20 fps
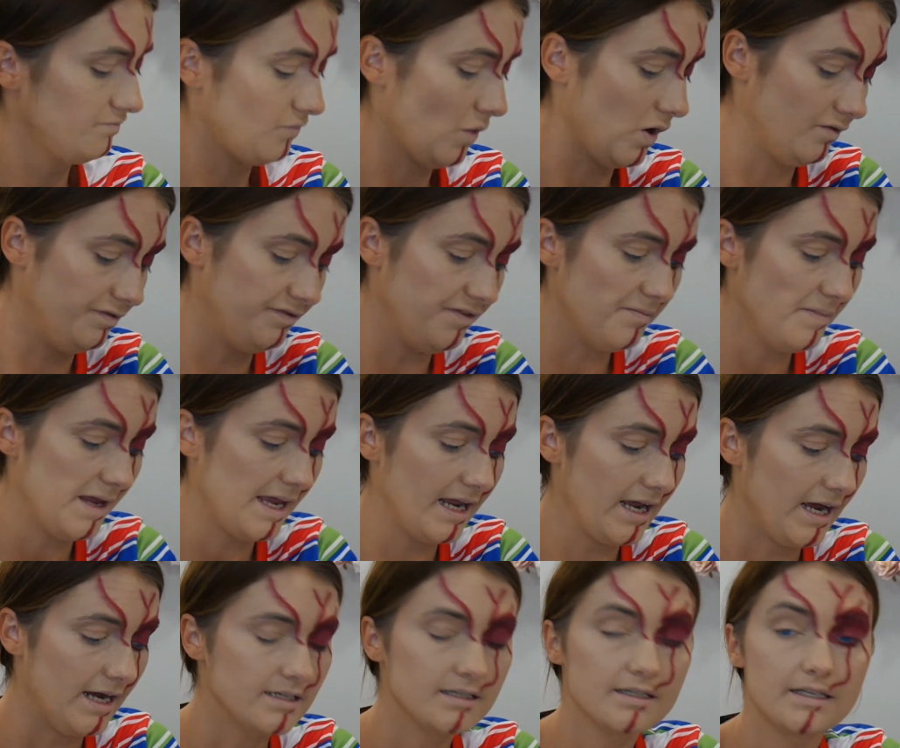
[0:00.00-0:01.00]
Well, for
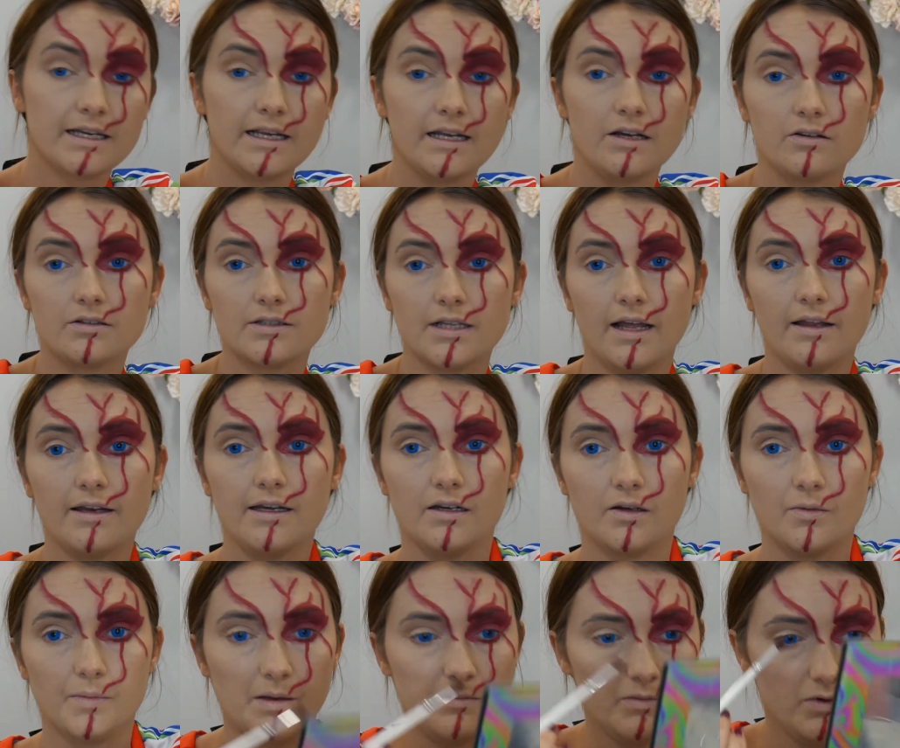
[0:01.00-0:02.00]
me, I just think it looks that
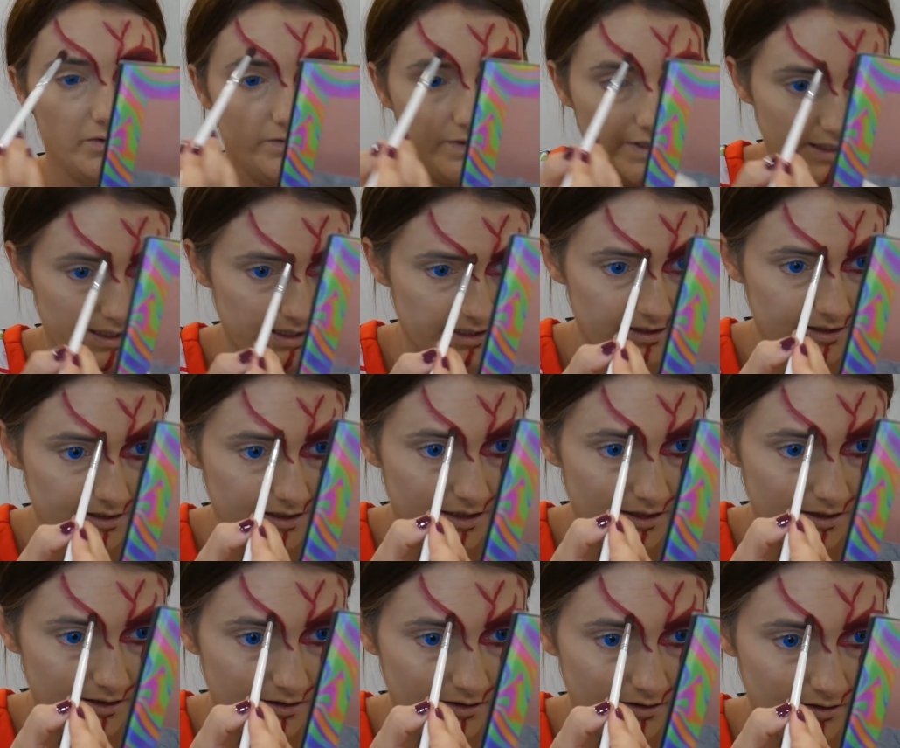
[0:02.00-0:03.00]
little bit more
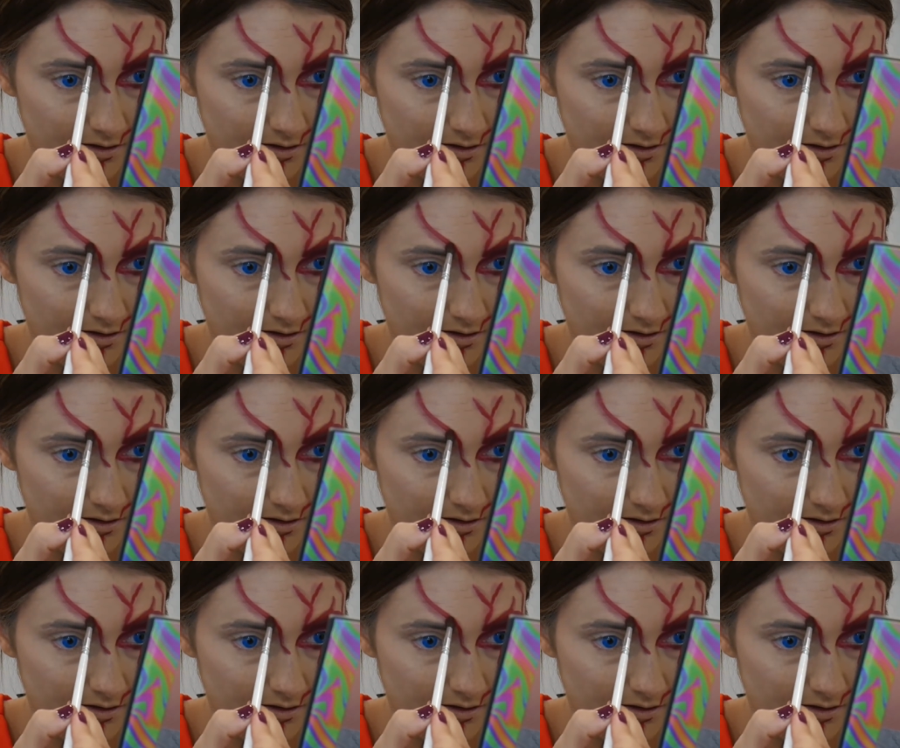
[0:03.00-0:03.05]
realistic.